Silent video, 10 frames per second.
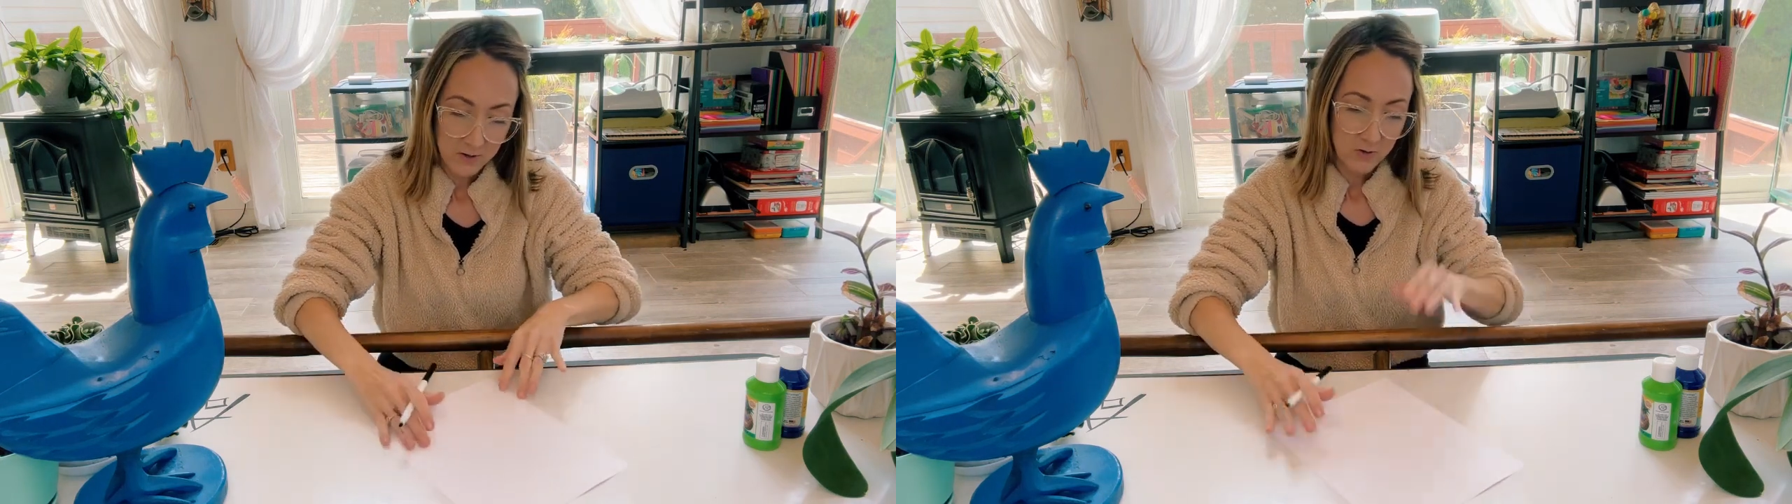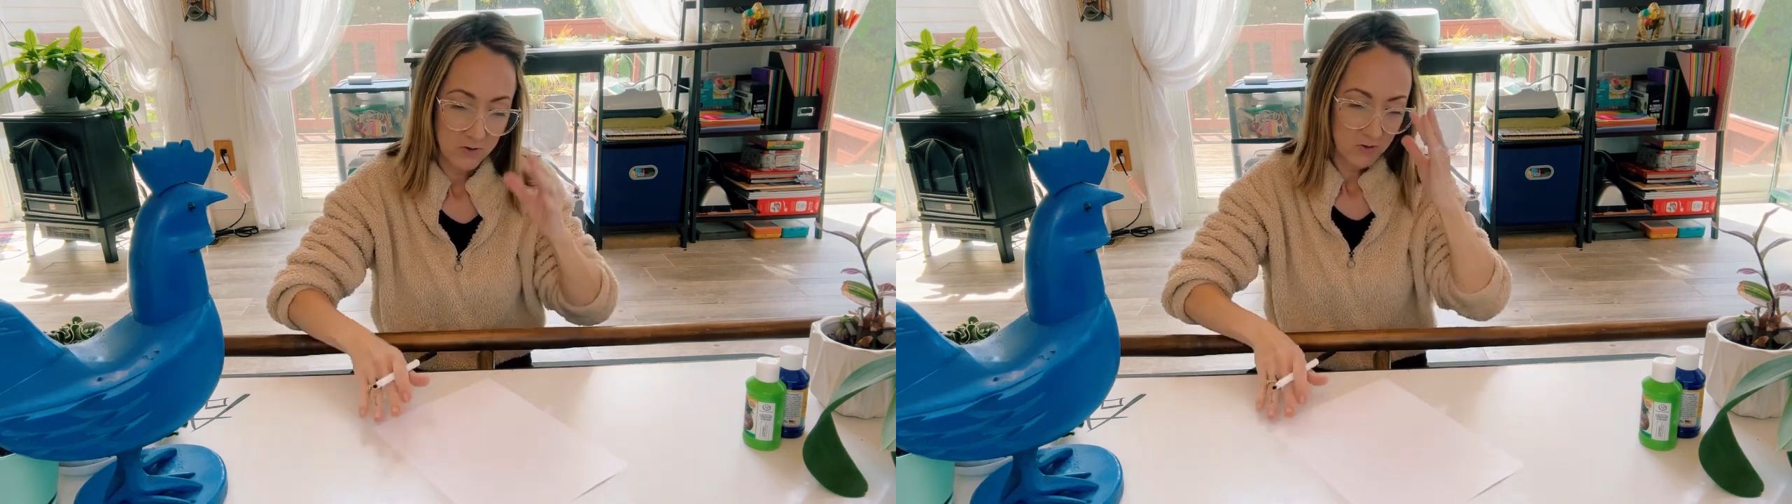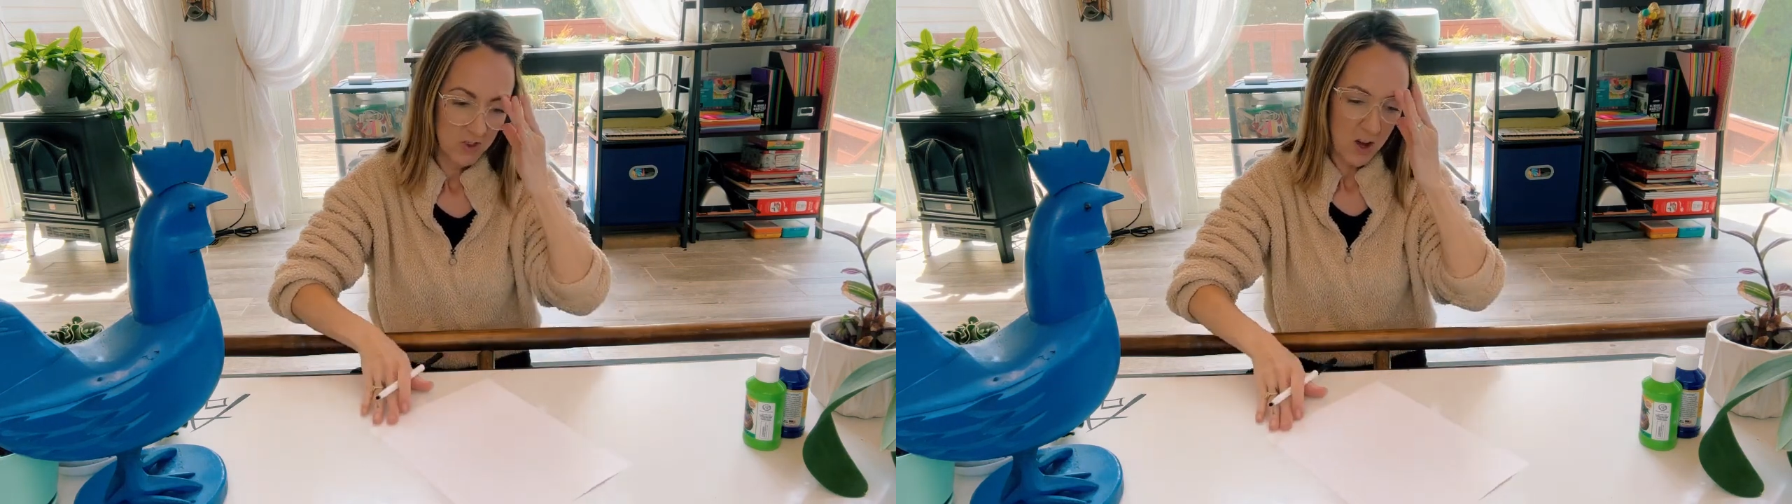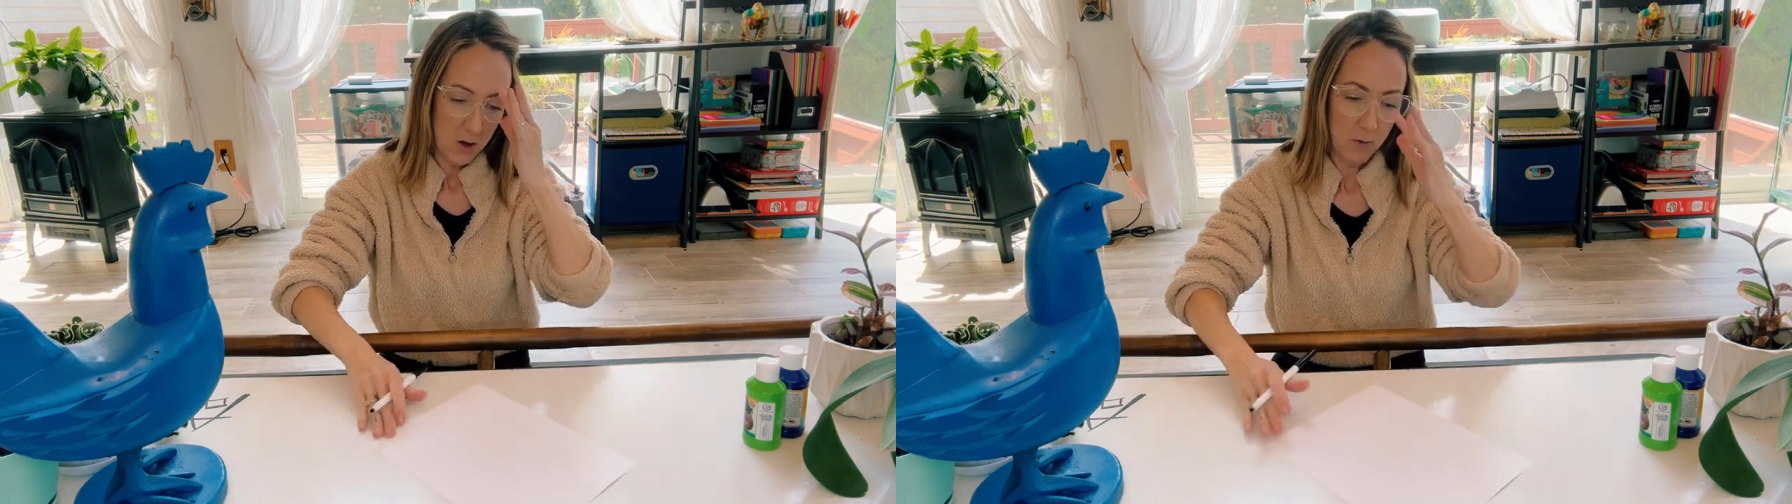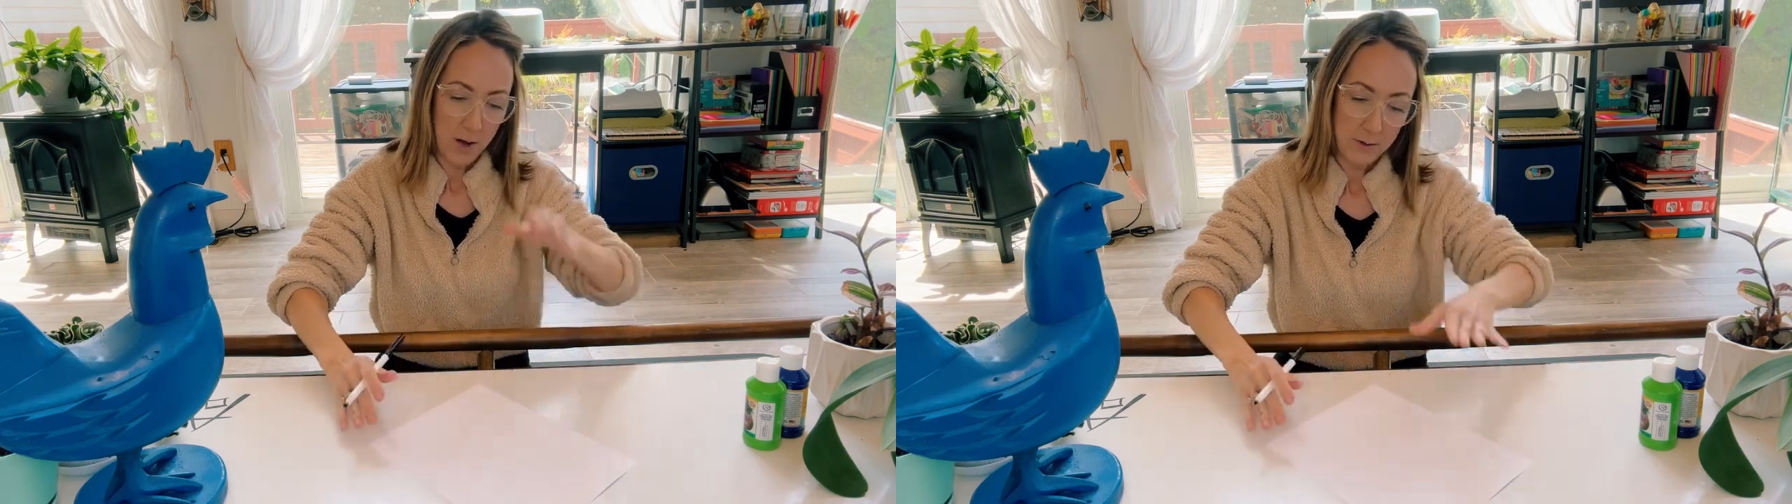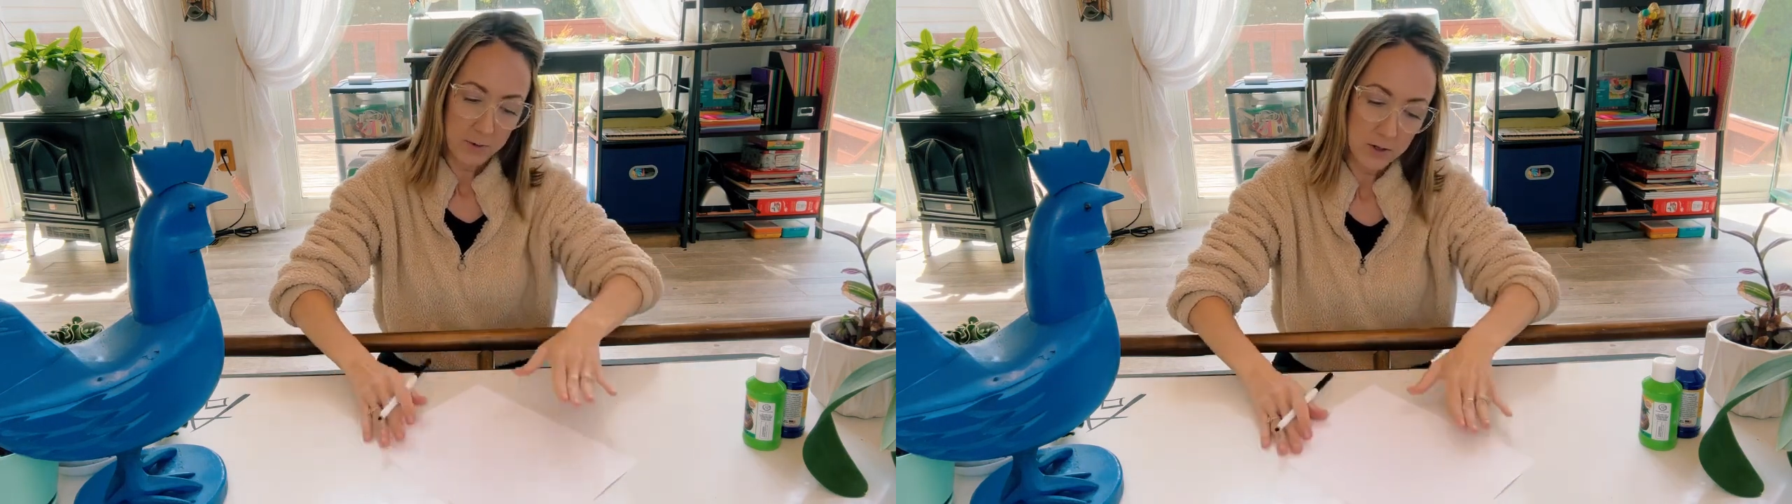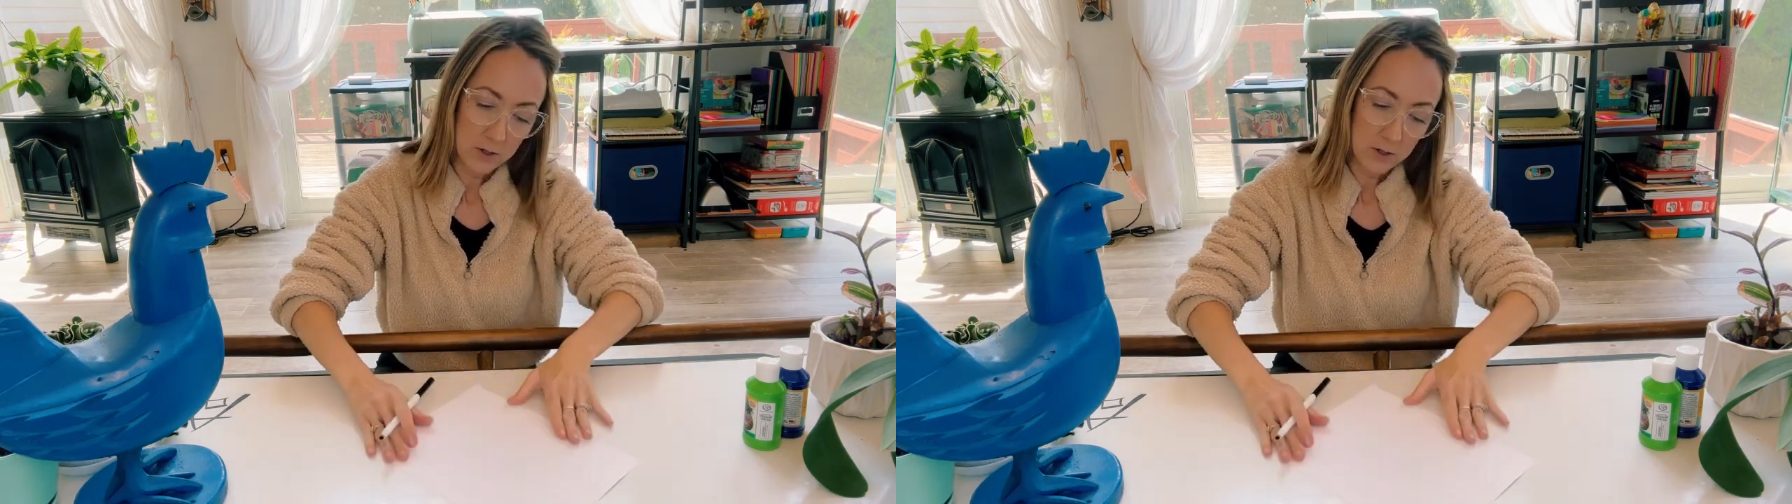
So I'm gonna